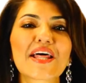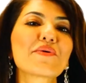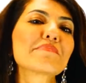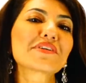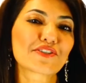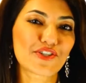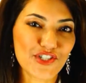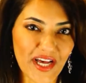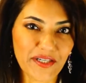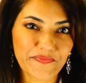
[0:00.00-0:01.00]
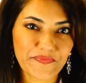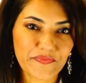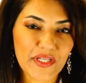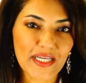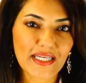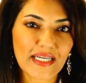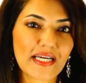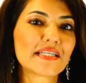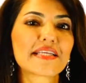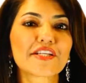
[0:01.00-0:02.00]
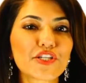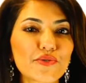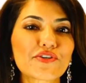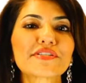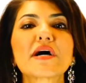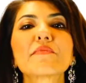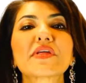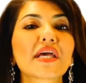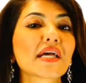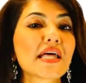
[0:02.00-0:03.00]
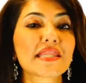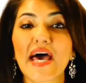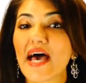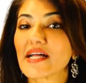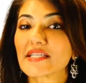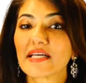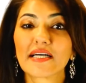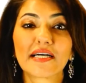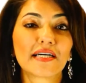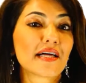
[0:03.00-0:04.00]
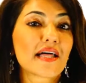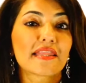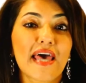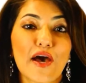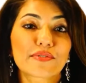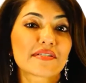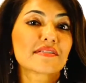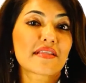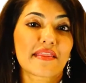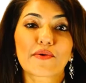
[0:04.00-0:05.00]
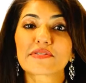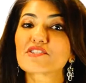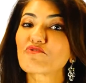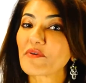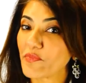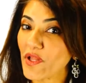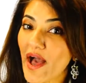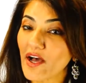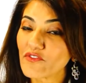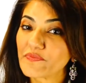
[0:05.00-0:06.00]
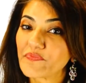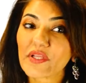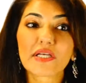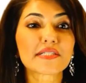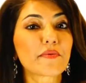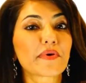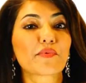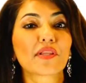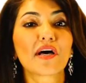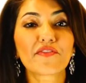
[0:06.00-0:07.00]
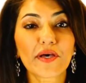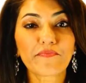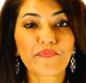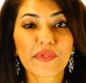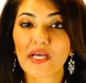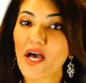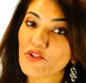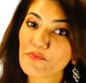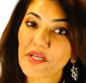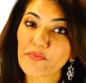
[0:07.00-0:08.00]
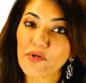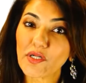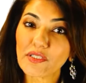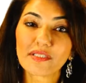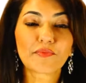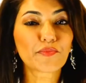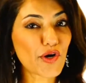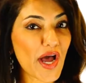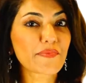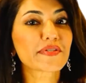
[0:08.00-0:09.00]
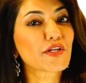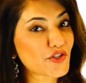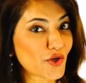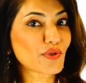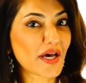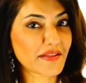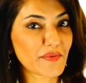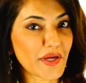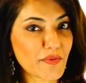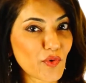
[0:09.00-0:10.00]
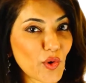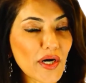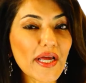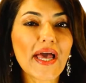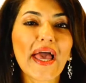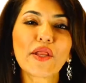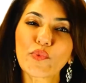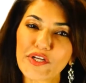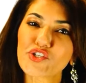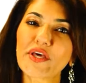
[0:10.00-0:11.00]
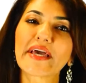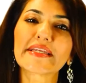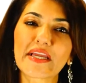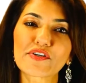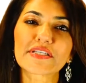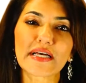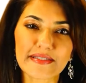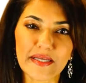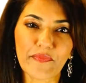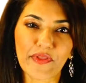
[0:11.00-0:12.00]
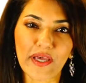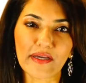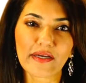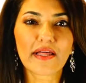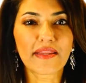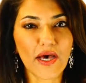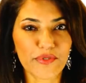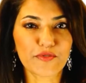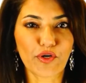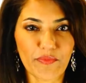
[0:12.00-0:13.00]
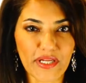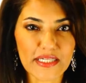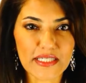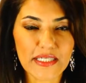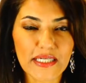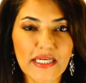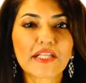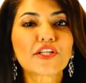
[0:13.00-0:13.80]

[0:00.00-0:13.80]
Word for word: Hello, I'm Dr. Shell. Tattoos are something that thousands and thousands of people have. Some people love them, other people perhaps don't like them anymore and wish they had never done something that was permanent.